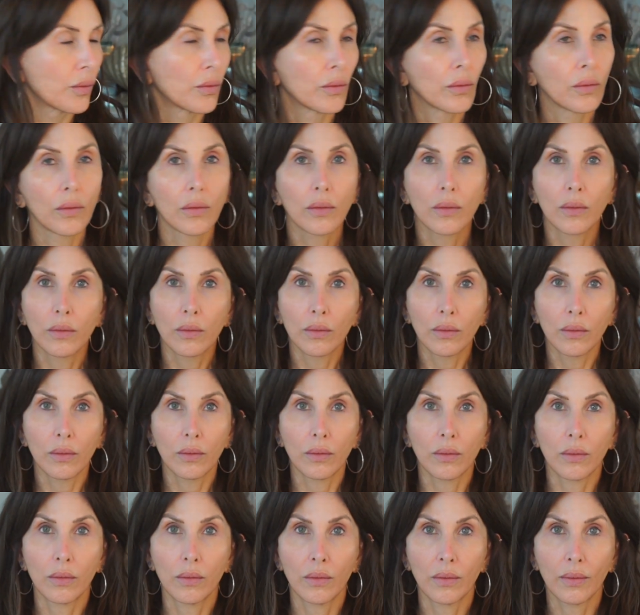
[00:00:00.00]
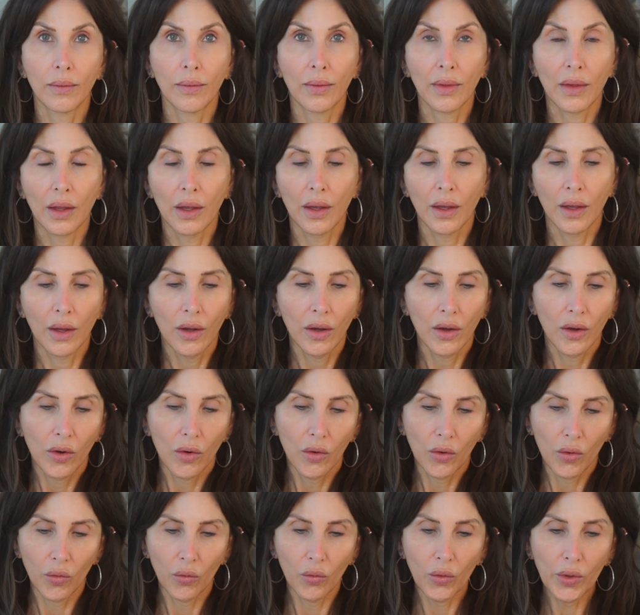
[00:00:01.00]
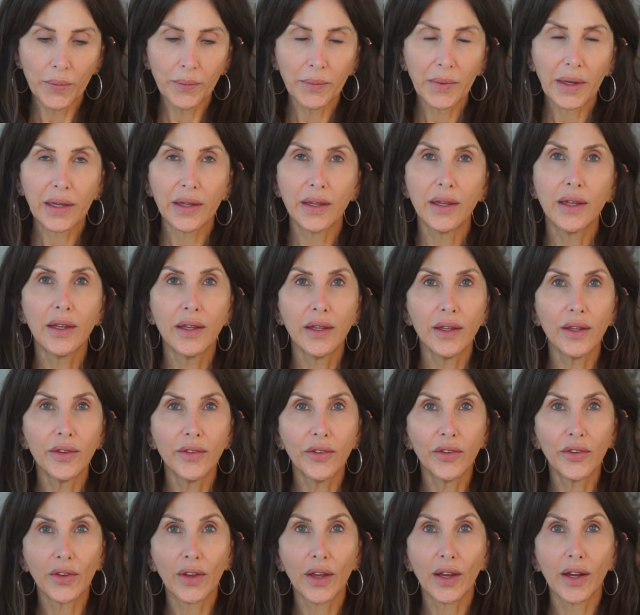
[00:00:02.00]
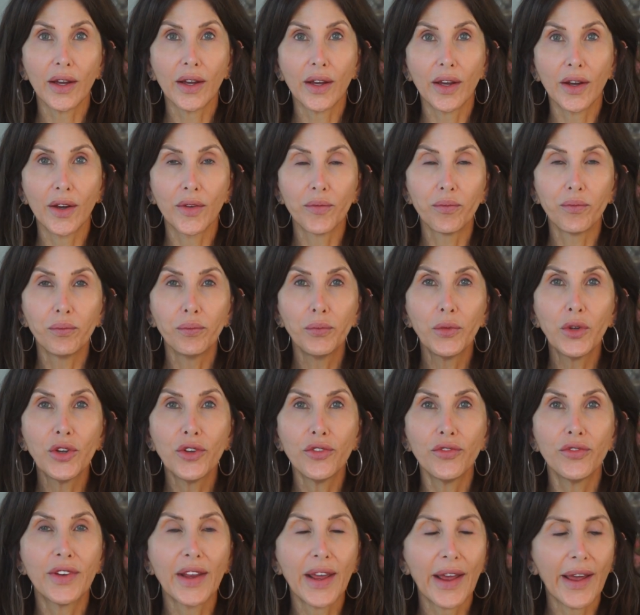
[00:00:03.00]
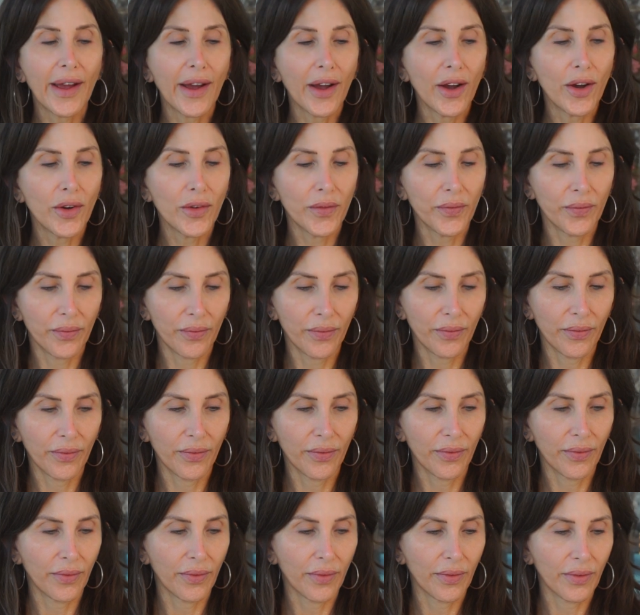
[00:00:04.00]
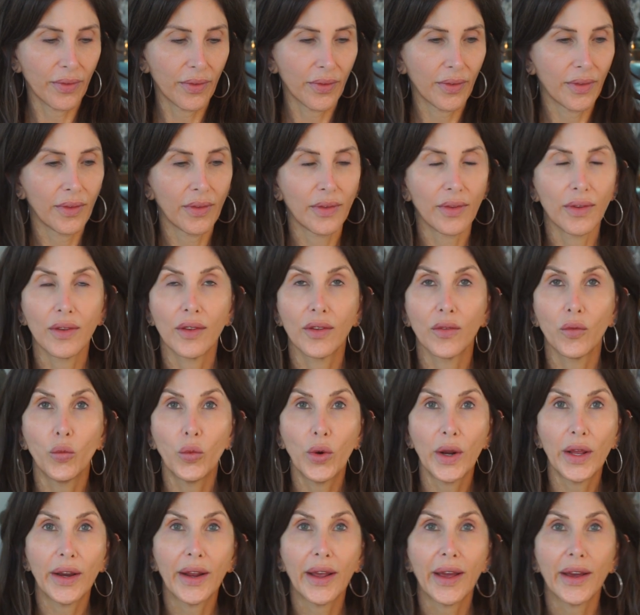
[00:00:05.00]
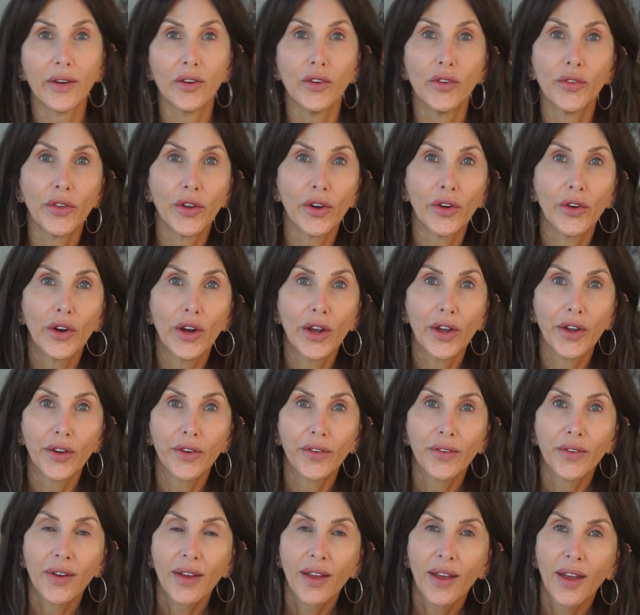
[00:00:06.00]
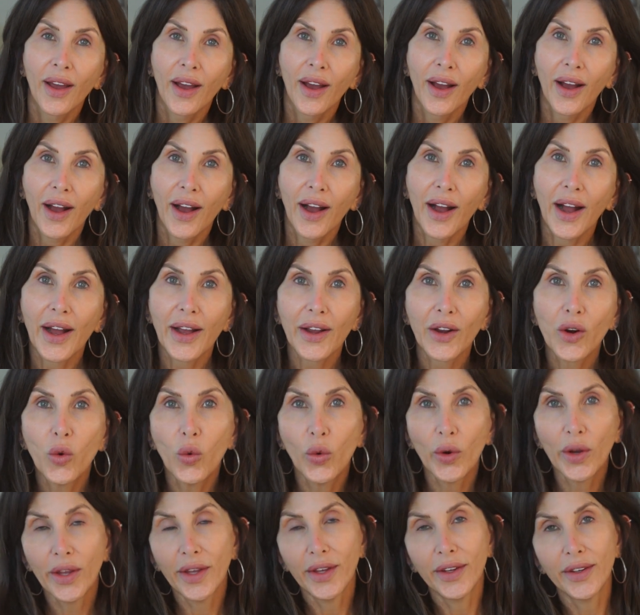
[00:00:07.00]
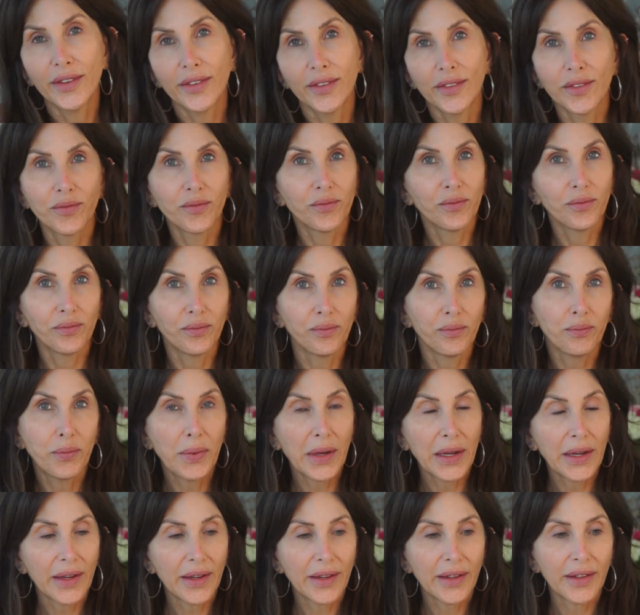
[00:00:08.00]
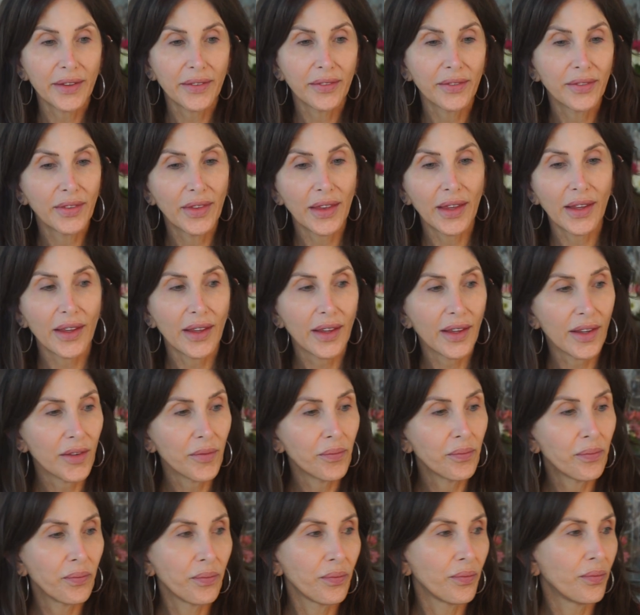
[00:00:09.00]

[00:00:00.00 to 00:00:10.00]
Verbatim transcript: When my kids moved out, went out on their own, I quit being the